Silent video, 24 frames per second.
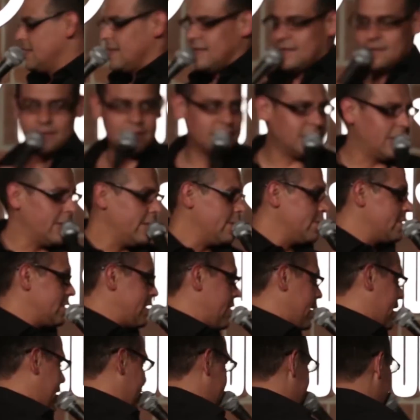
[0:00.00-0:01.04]
It's like,
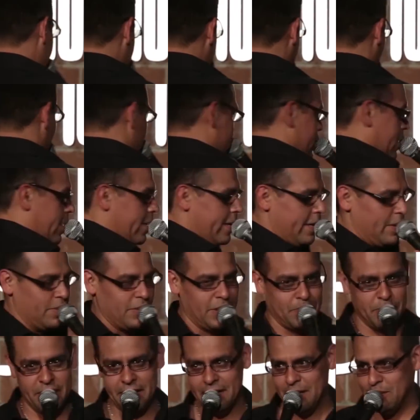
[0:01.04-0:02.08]
sorry, was that gay? I'm
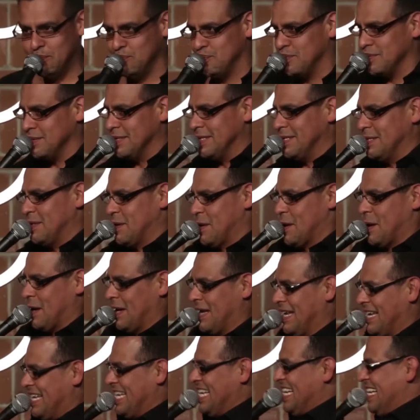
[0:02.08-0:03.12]
sorry, my bad.
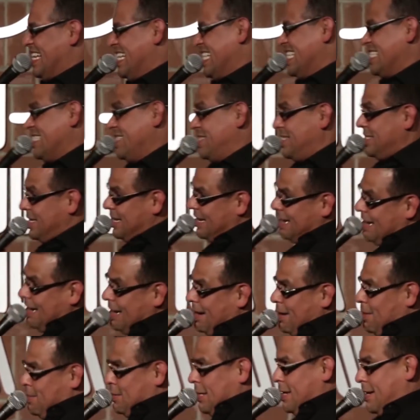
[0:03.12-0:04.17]

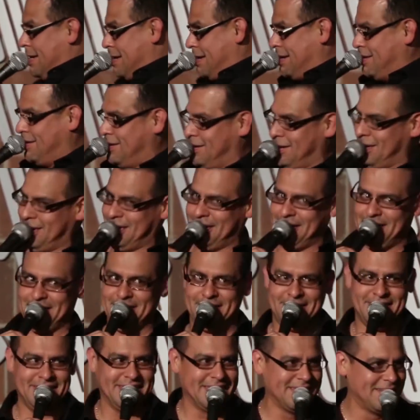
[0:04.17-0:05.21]
Share my
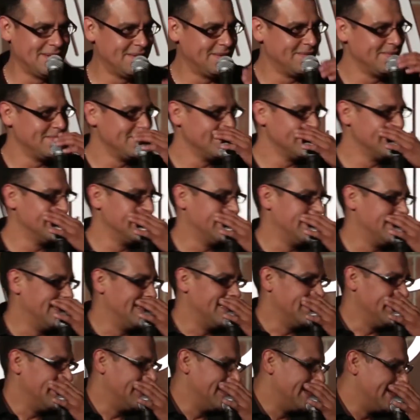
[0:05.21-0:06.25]
world.
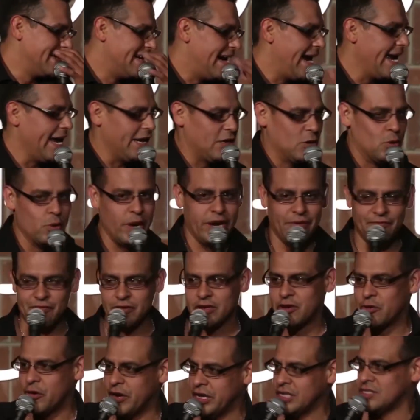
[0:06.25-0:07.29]
I had to
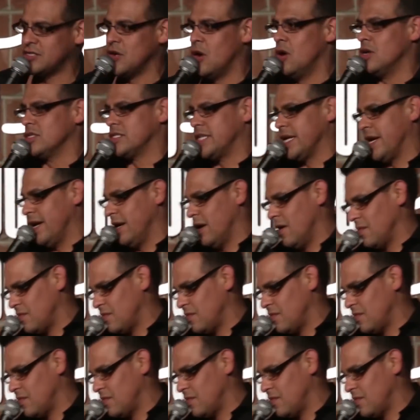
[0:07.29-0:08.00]
wait for Trey Songz to